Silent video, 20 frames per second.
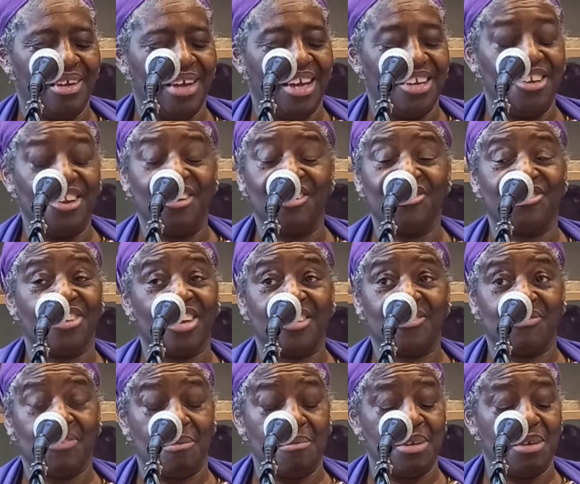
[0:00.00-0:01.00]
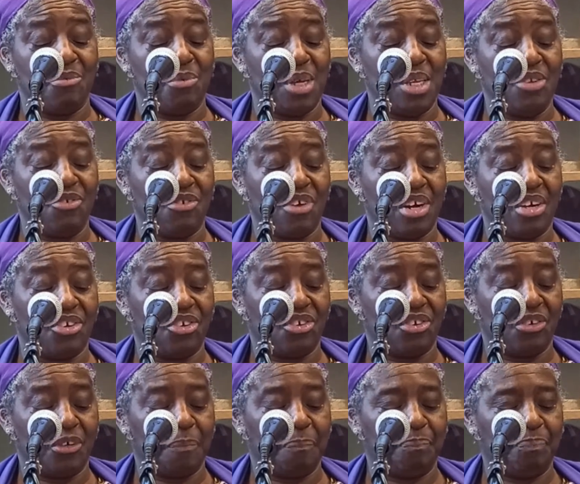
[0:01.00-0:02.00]
and not just from the
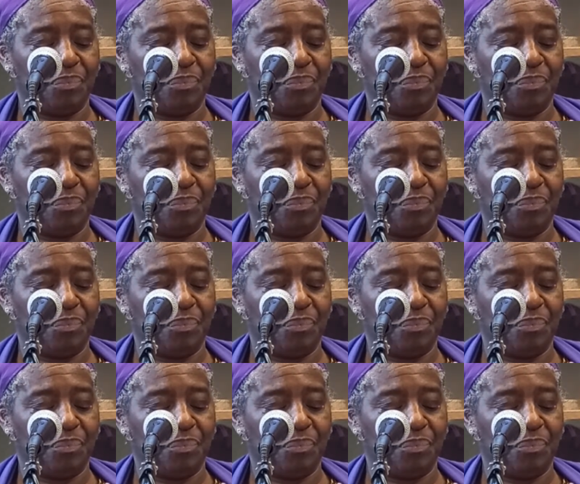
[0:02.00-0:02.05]
Windrush.